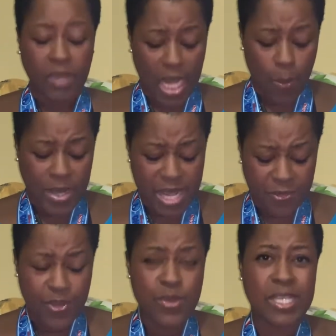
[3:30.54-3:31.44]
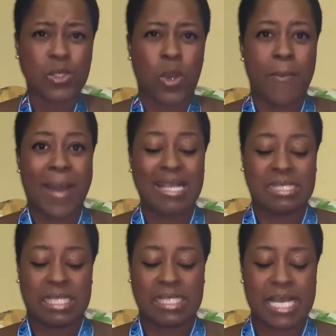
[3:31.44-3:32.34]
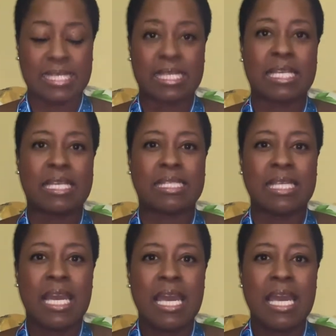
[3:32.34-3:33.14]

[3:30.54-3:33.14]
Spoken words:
And when I focus on my successes,